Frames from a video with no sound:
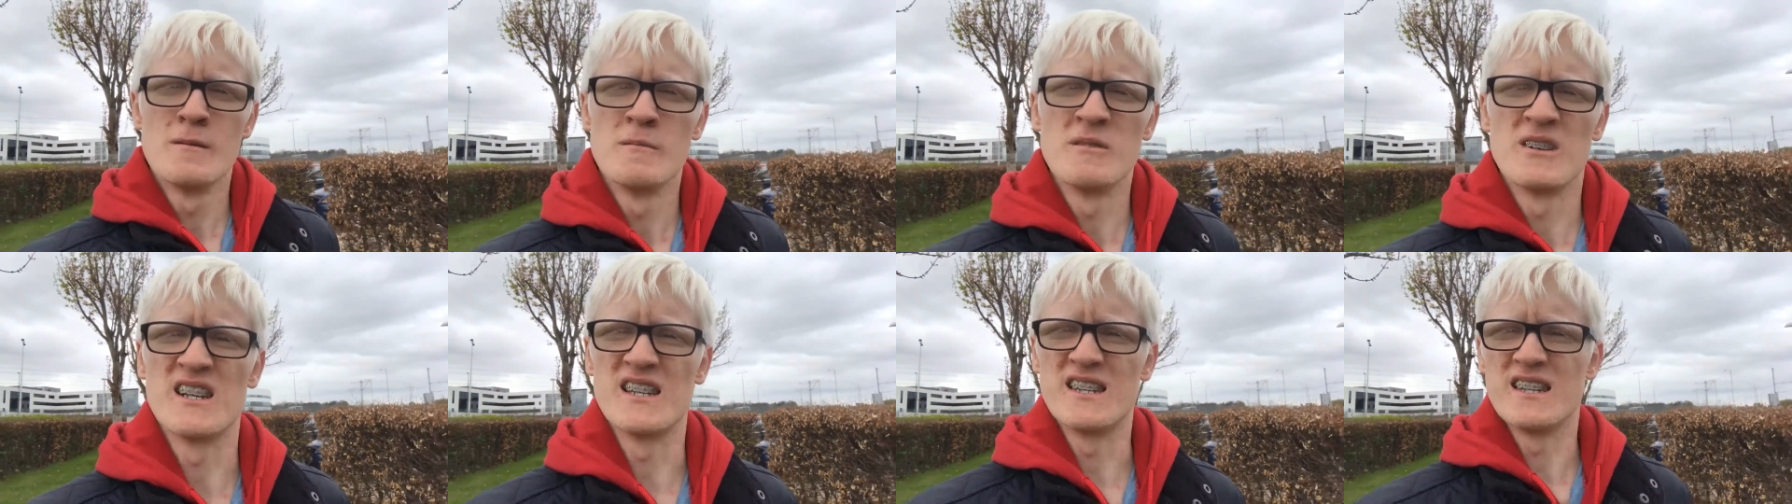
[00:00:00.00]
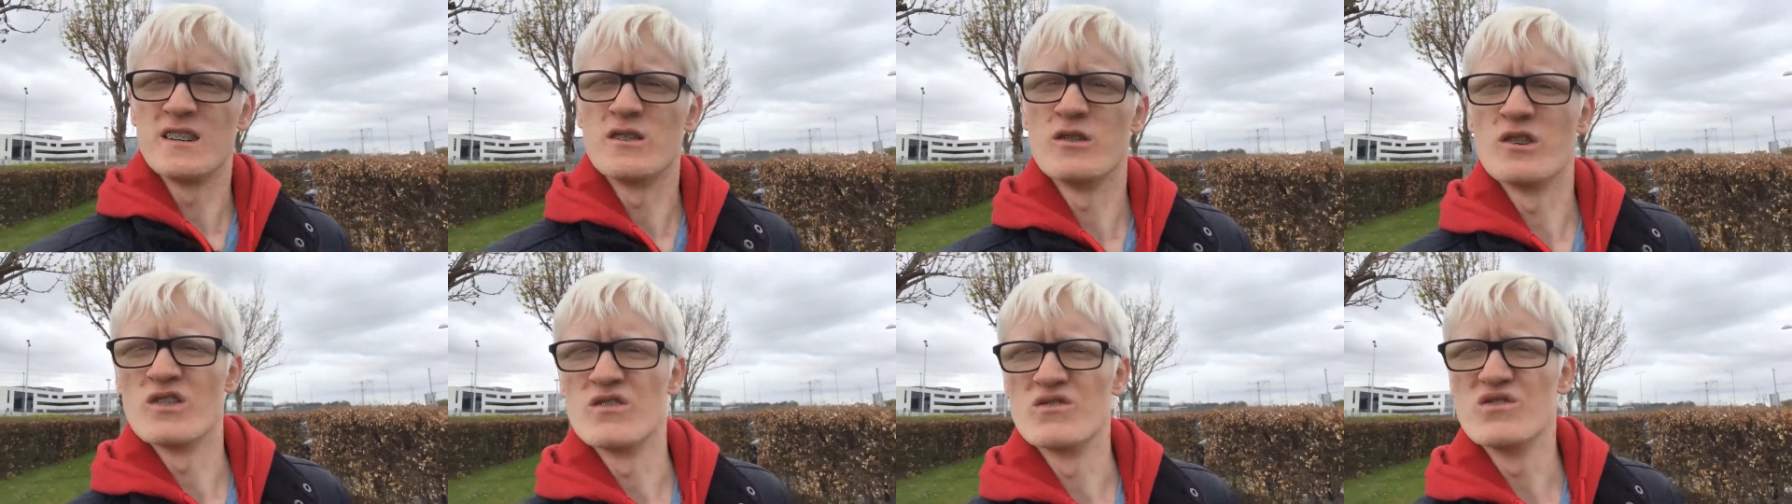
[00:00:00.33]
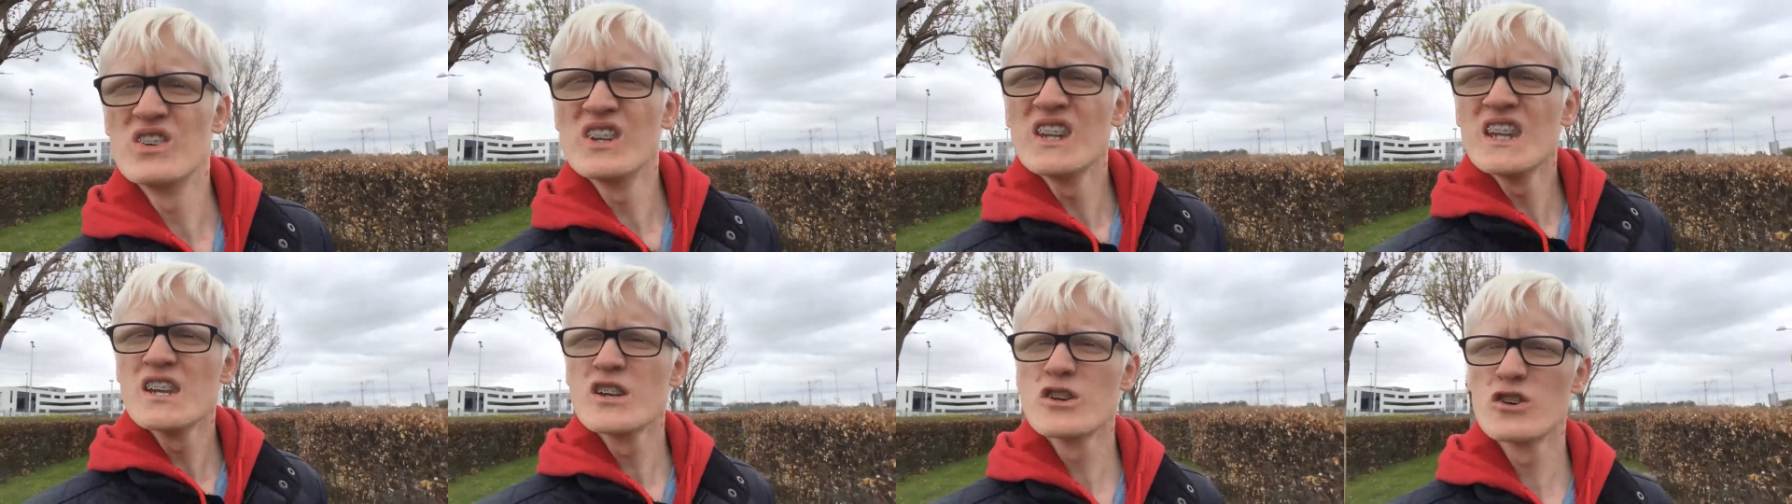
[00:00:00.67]
because they do a
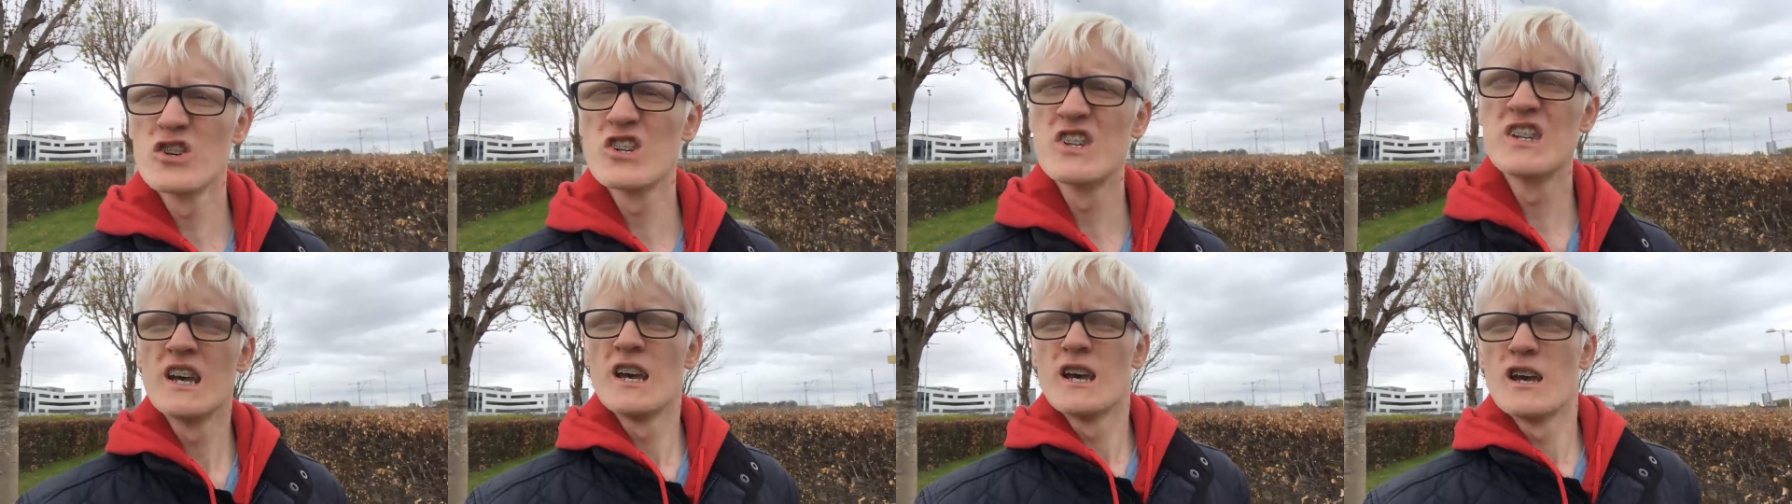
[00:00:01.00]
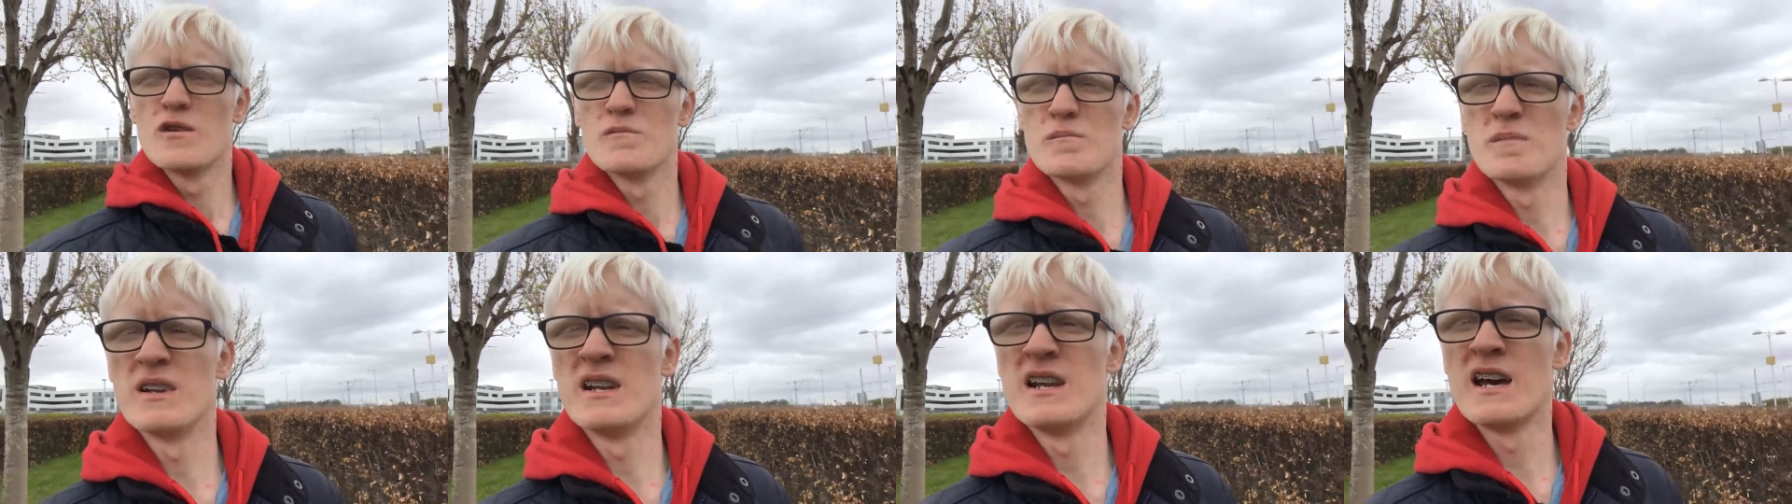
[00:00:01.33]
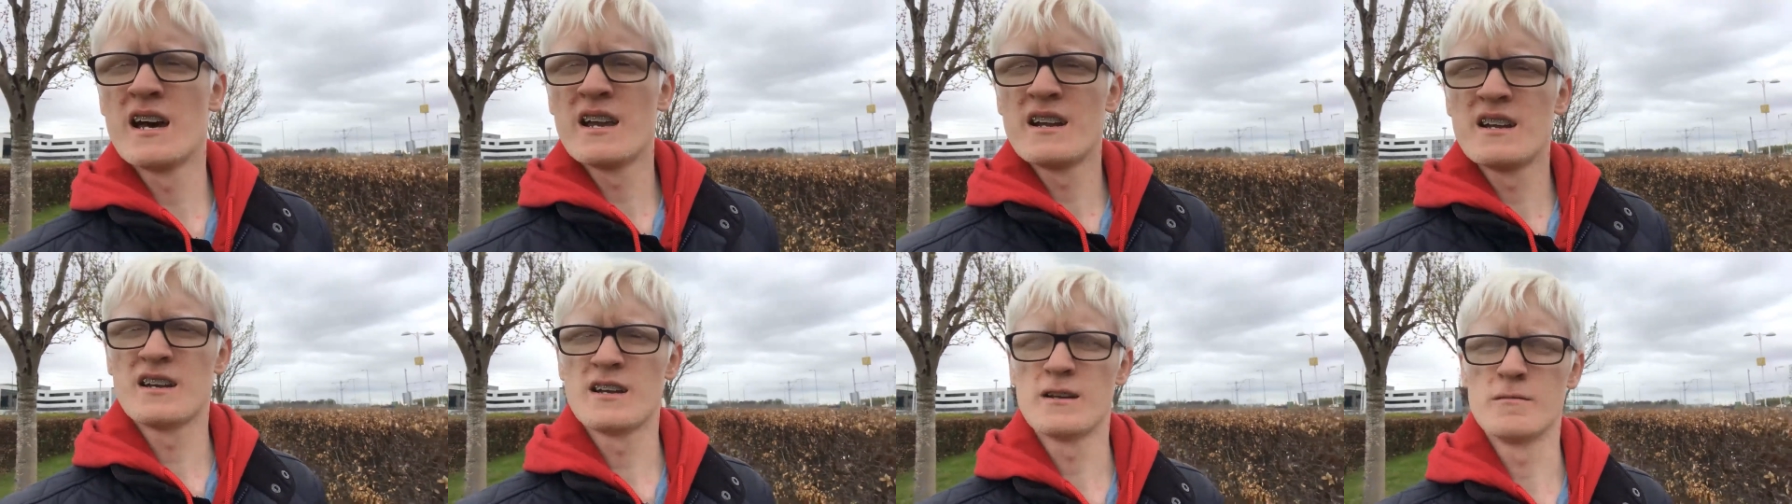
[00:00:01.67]
really good
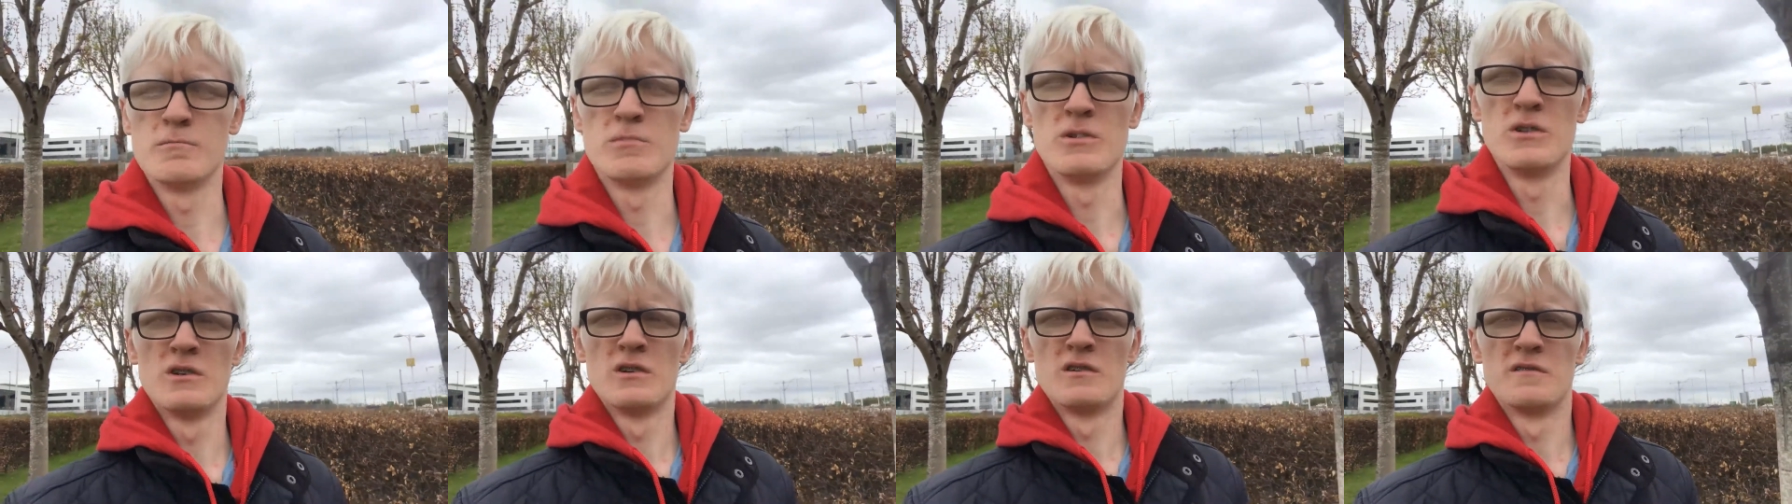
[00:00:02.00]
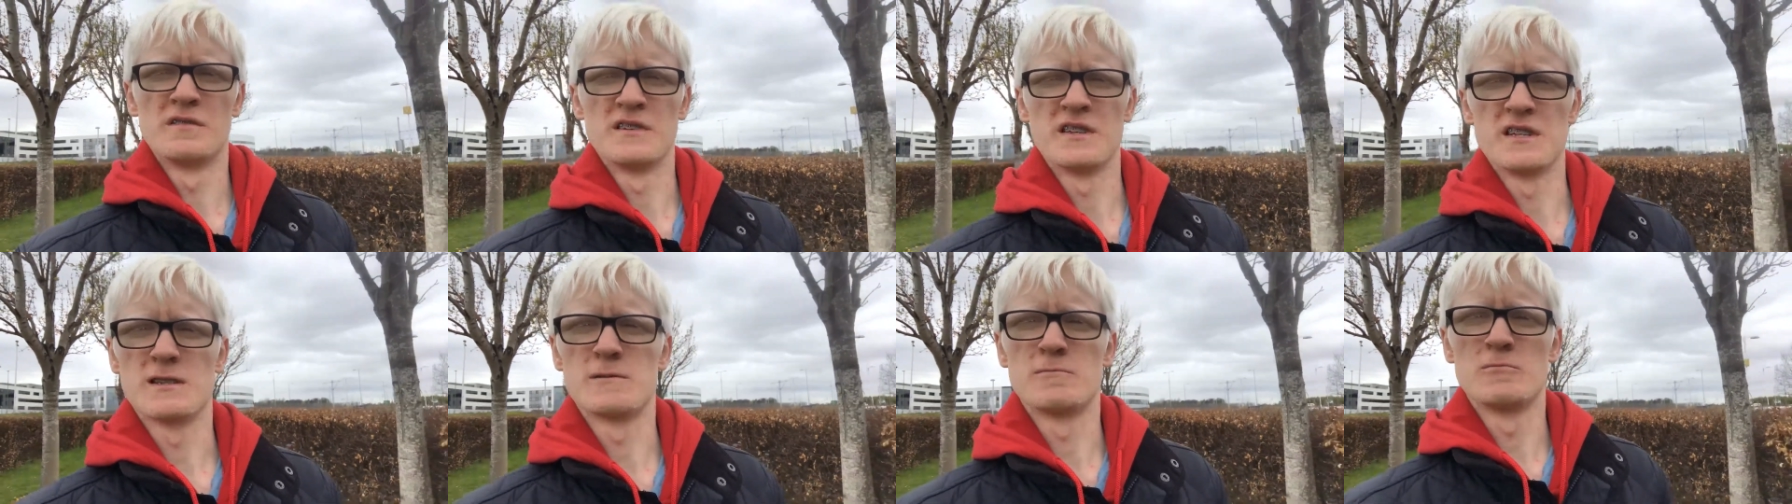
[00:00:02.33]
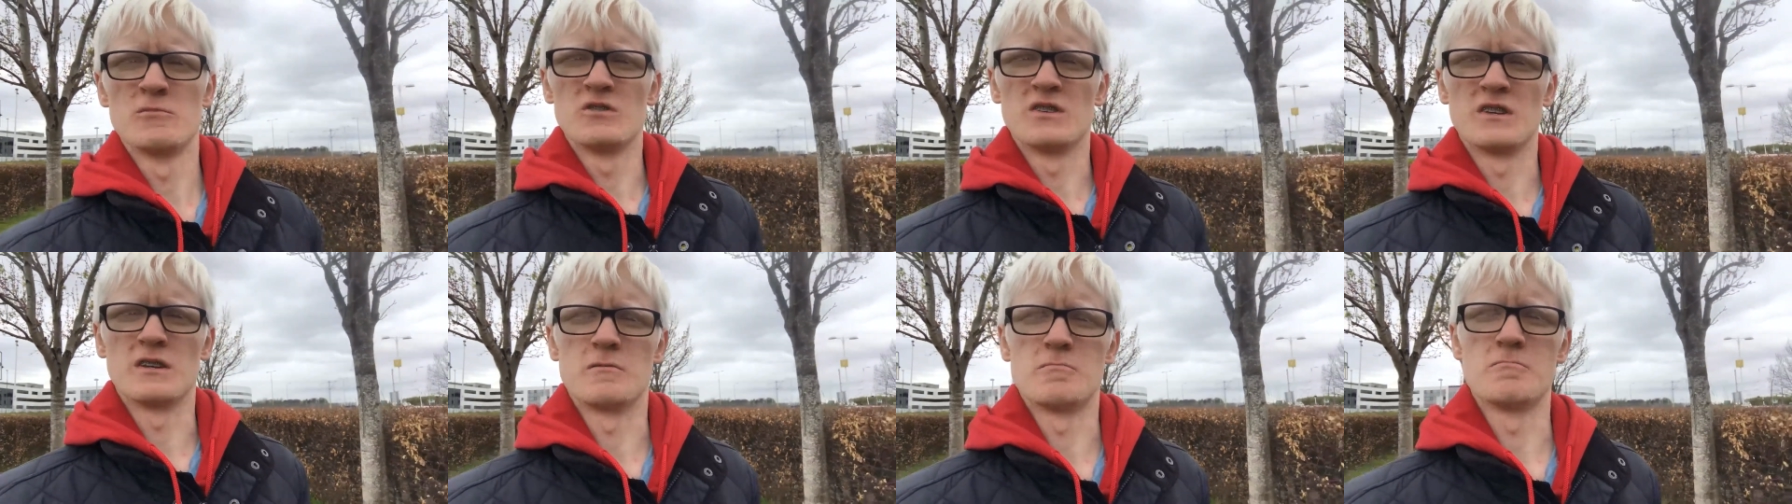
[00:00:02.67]
banana and banoffee
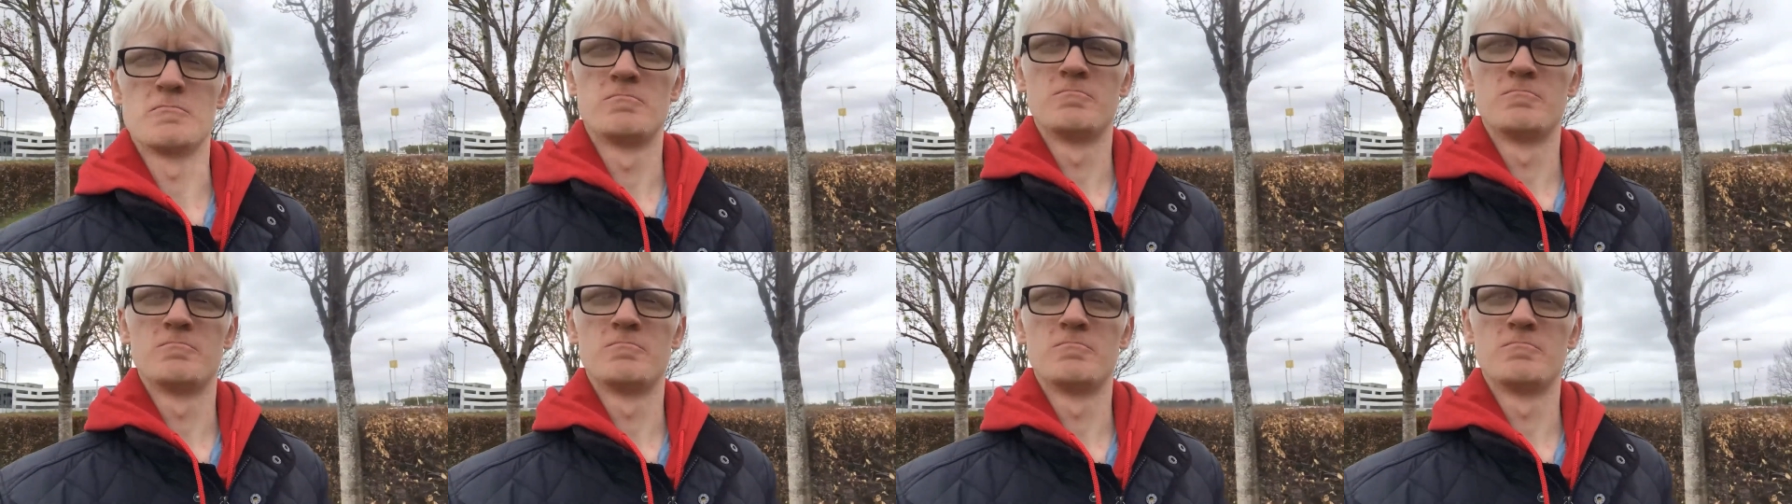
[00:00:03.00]
smoothie.